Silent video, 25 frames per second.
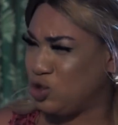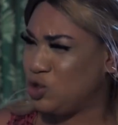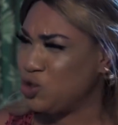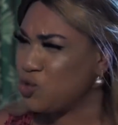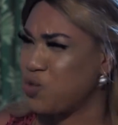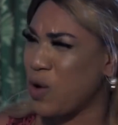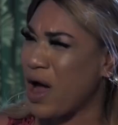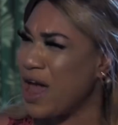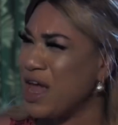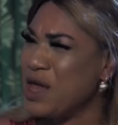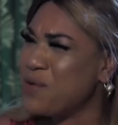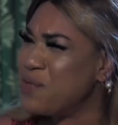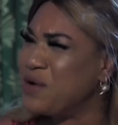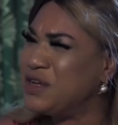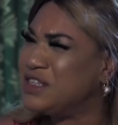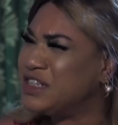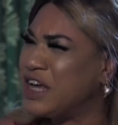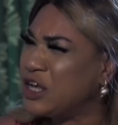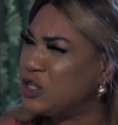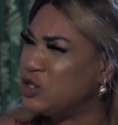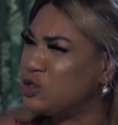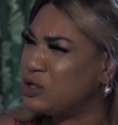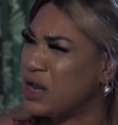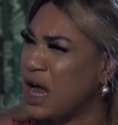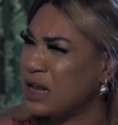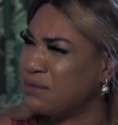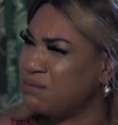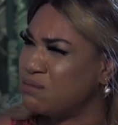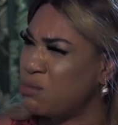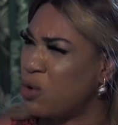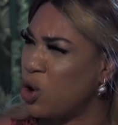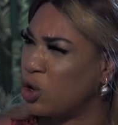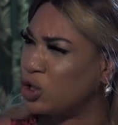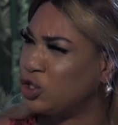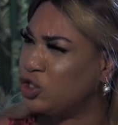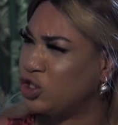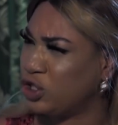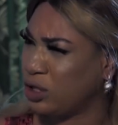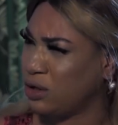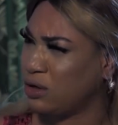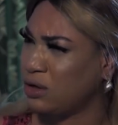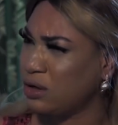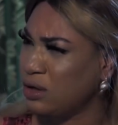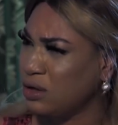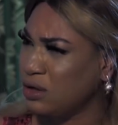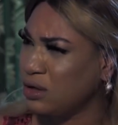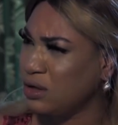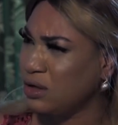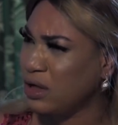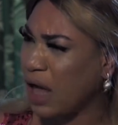So why irritate you that much?
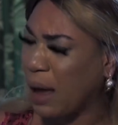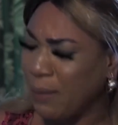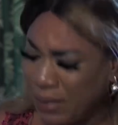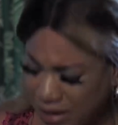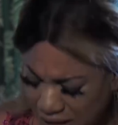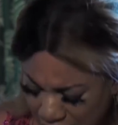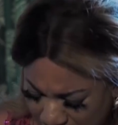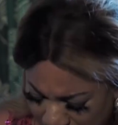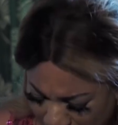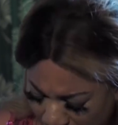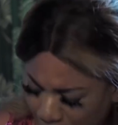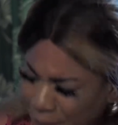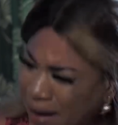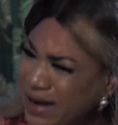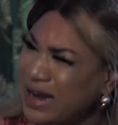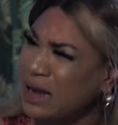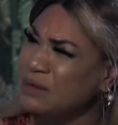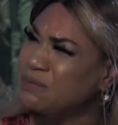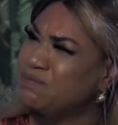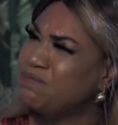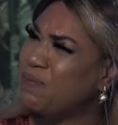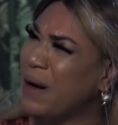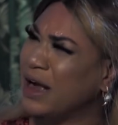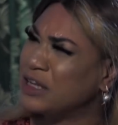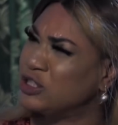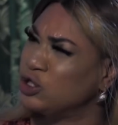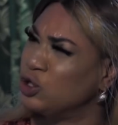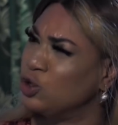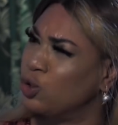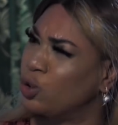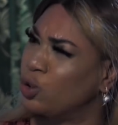I mean, am I that bad